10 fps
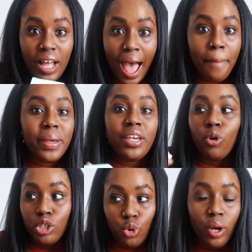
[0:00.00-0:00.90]
happy
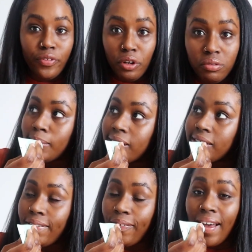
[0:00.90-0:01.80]
or joyful.
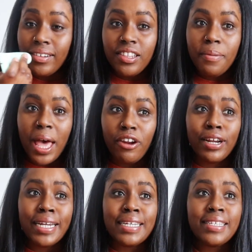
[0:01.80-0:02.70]
Because the fact of the matter
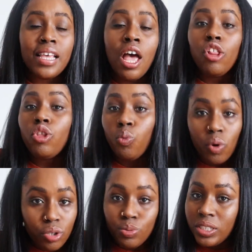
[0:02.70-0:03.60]
is, the
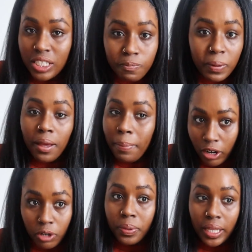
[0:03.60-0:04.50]
world would just be a
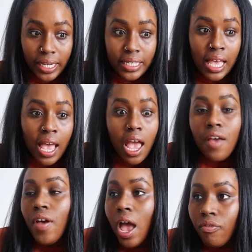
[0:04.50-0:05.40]
better place
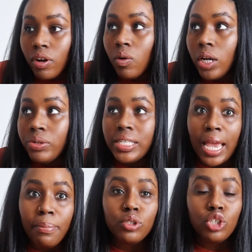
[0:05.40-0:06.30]
if everyone was
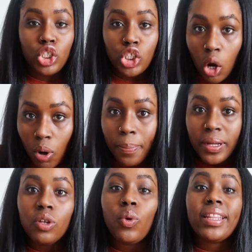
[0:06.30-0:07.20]
able to show up
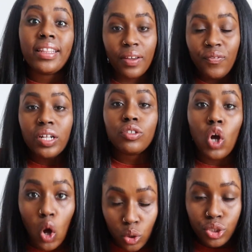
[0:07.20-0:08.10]
in the way that they felt
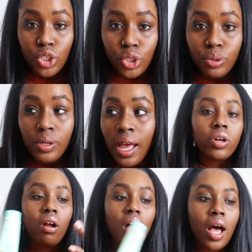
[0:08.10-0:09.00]
called to, or
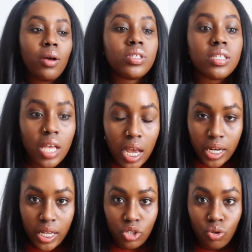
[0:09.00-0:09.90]
not how
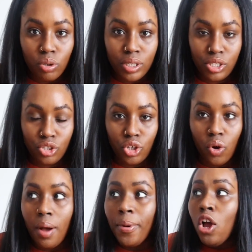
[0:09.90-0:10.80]
society has told us to
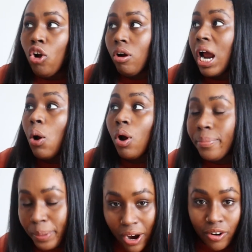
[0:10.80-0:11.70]
show up, or how our
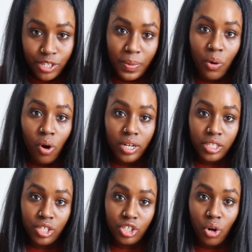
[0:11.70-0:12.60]
parents might want
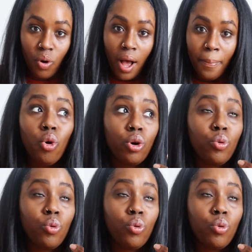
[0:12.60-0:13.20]
us to show up, or